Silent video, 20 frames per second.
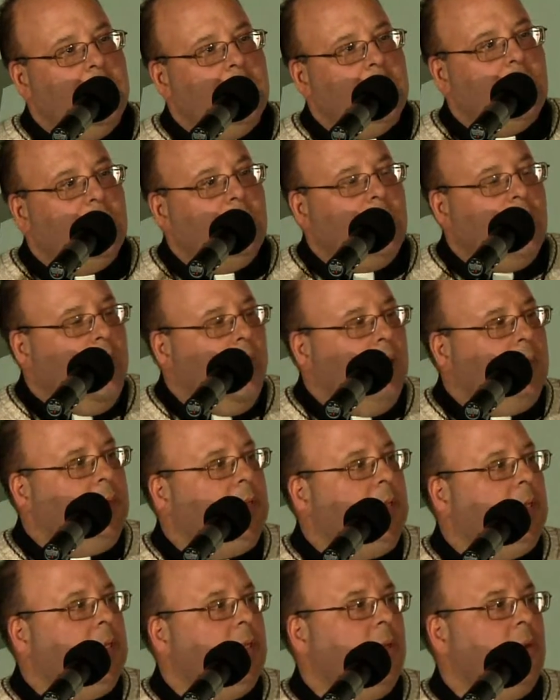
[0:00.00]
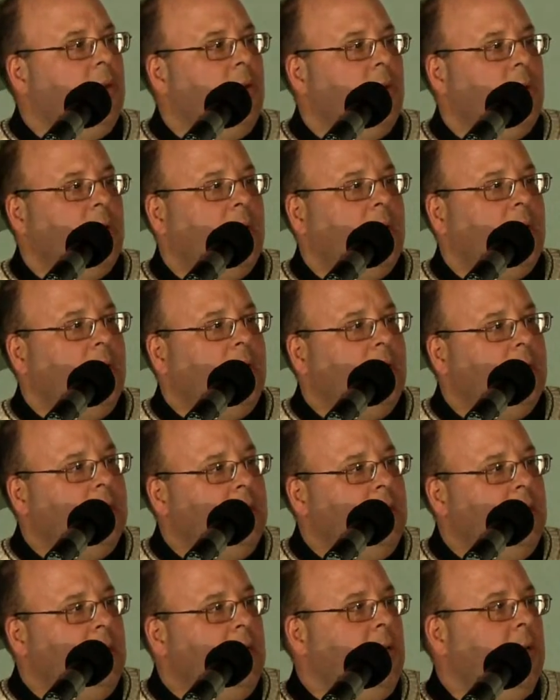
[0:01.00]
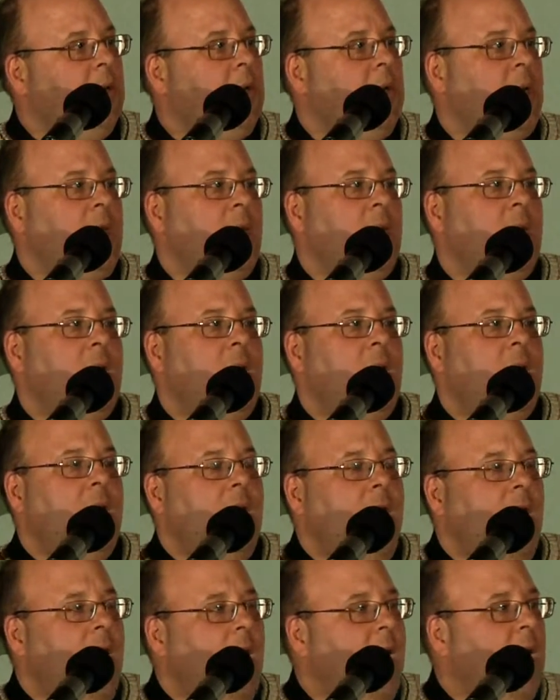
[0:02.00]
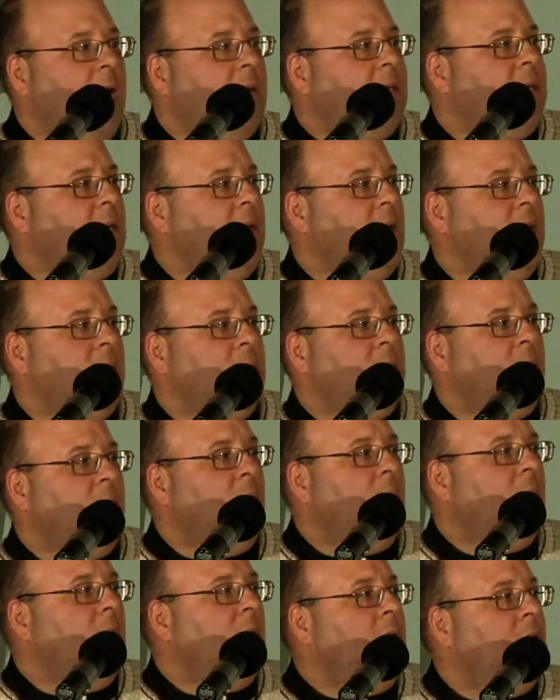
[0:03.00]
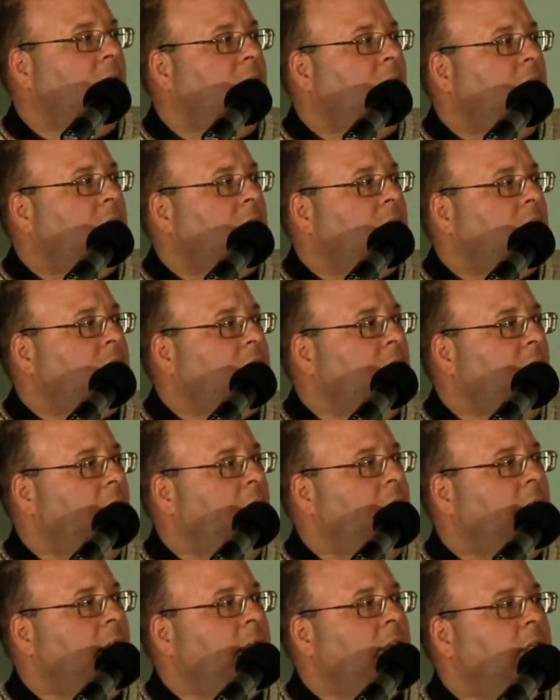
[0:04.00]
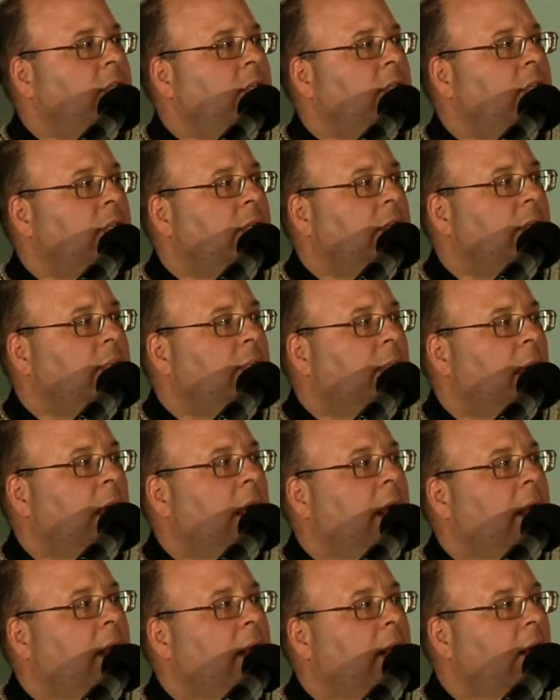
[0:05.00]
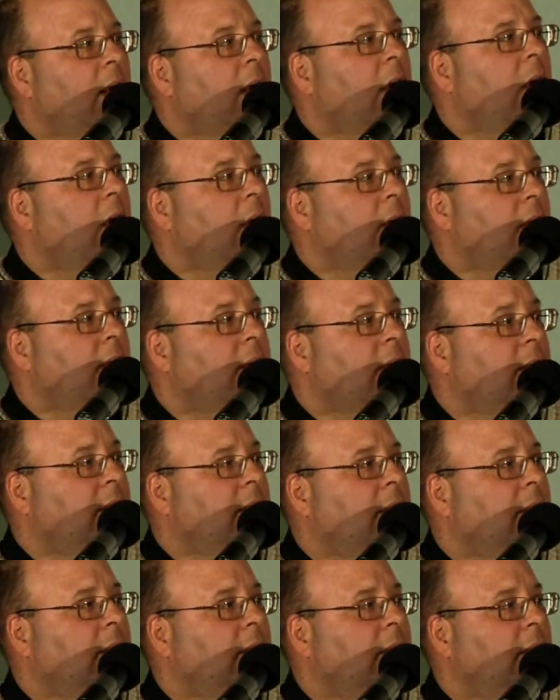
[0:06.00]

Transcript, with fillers: So come to the Lord continually, asking Him, Lord, change my heart.